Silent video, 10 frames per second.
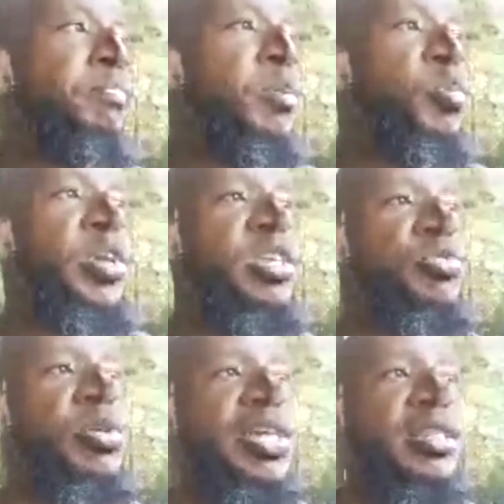But when
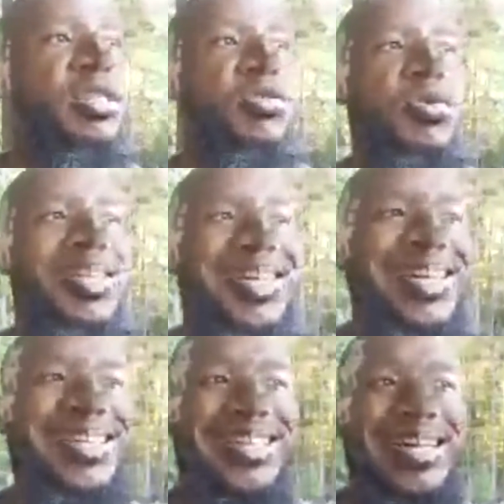you get the
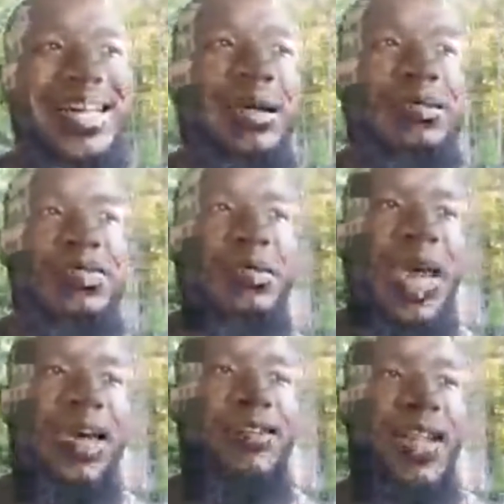release that comes from
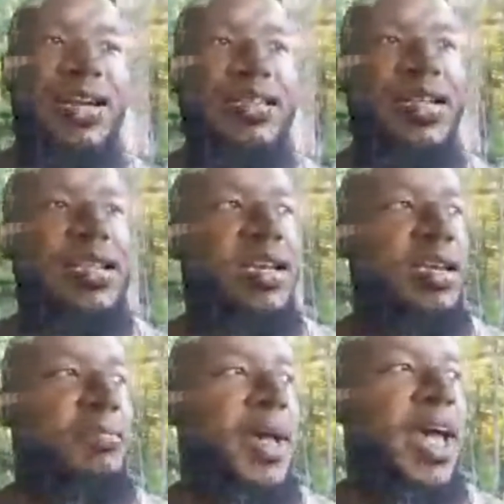having that, it's not that it
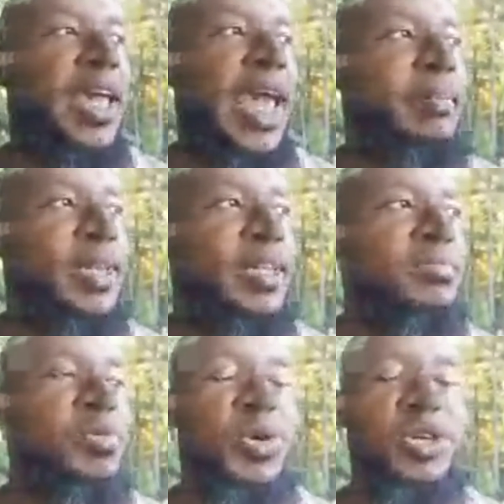can buy happiness,
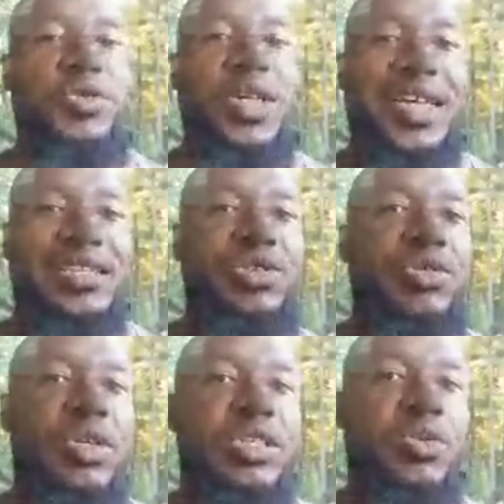but when you realize you
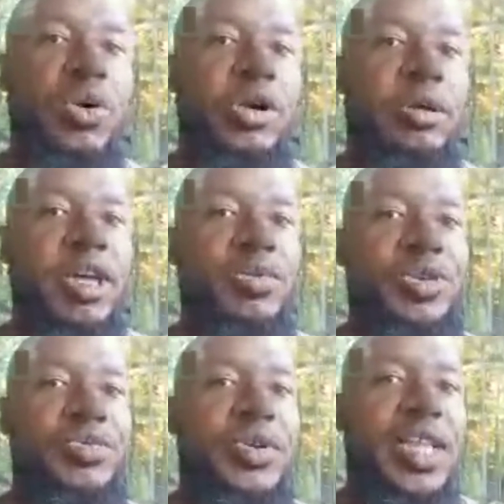don't need to worry about it, when
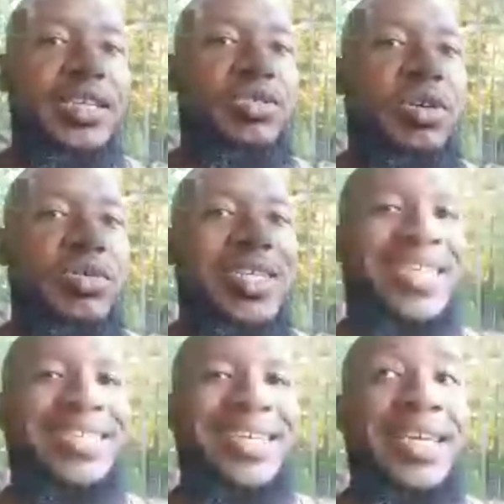you realize you don't
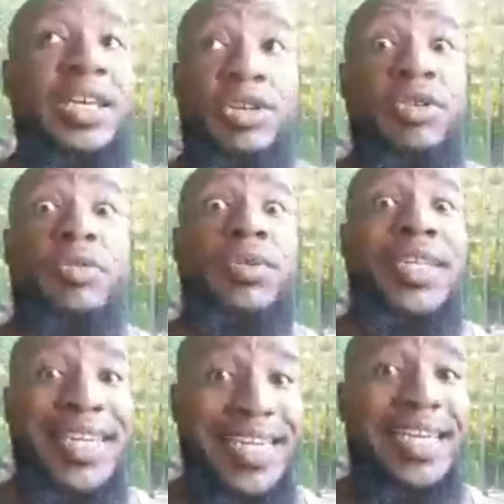
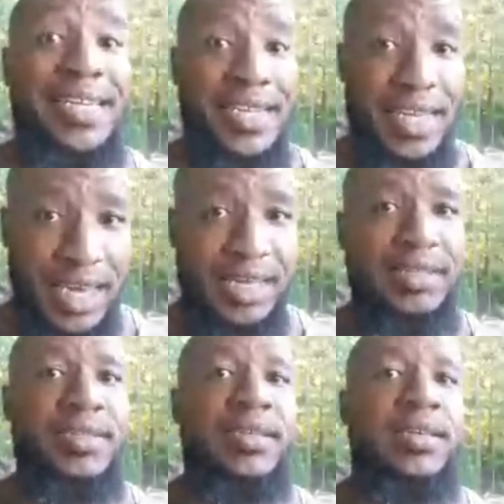need
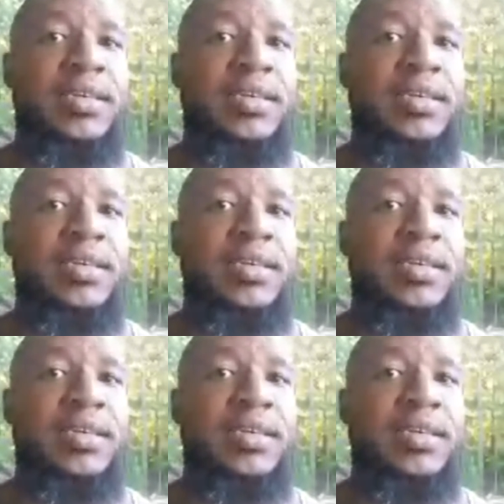it,